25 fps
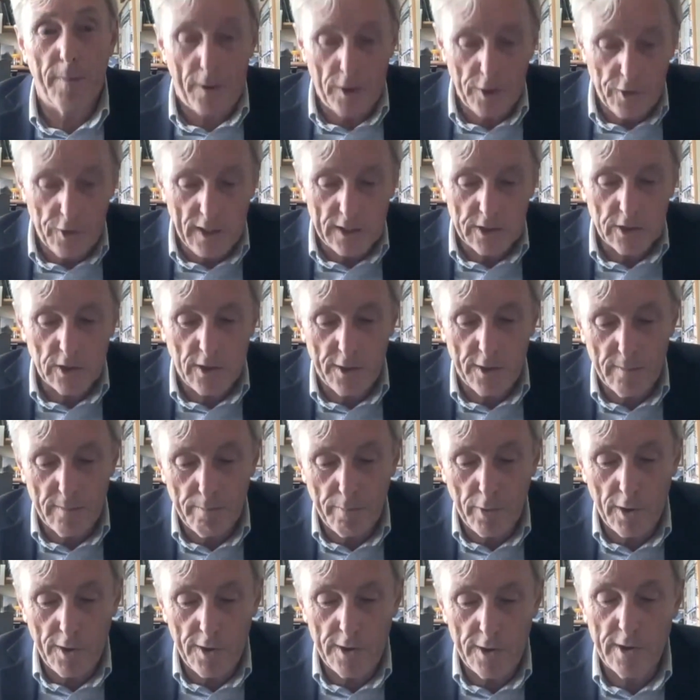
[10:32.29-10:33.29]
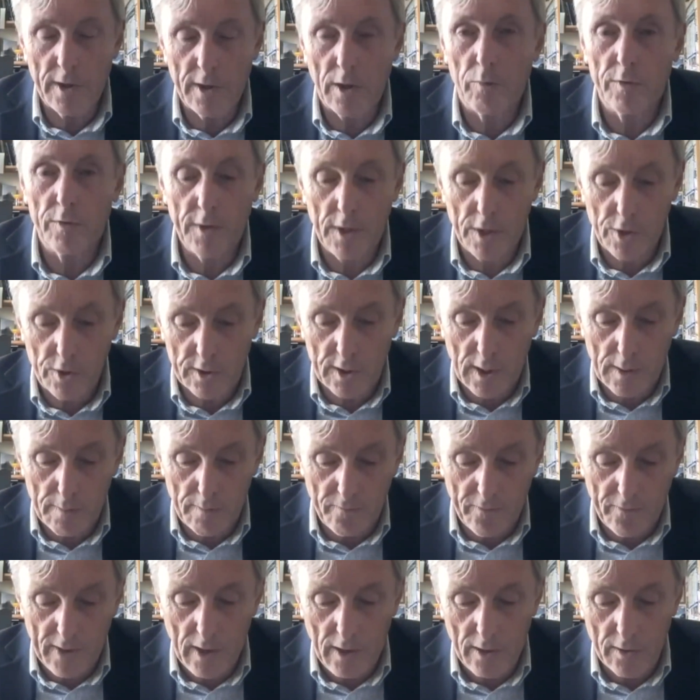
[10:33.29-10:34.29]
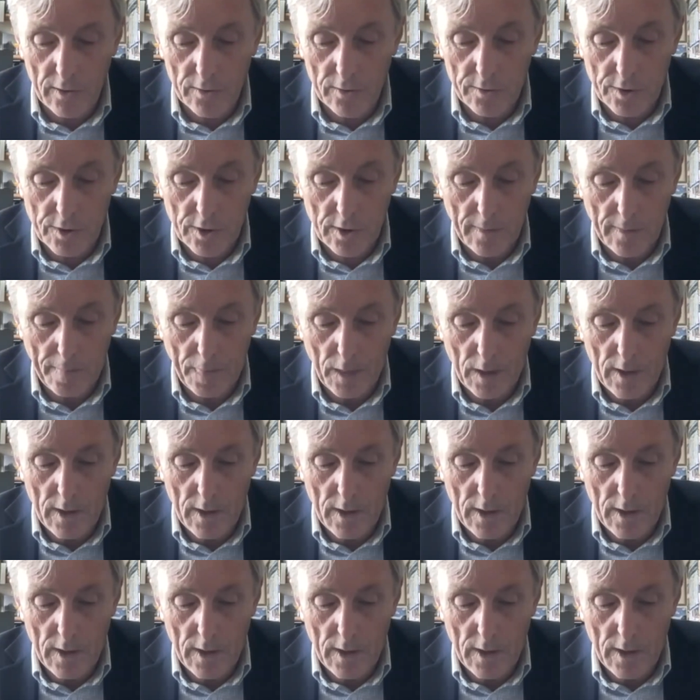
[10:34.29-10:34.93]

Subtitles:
is actually embodying with these deep values.